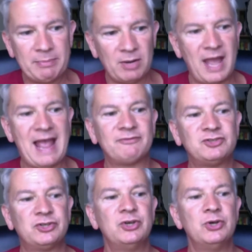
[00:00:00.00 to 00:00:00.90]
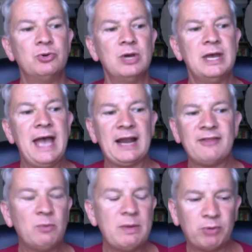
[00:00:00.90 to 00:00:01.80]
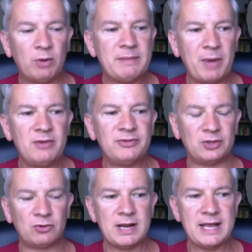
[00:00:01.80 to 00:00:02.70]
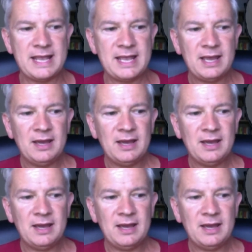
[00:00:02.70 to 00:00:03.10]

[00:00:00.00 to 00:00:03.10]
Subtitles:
I have too. And I think we probably both agree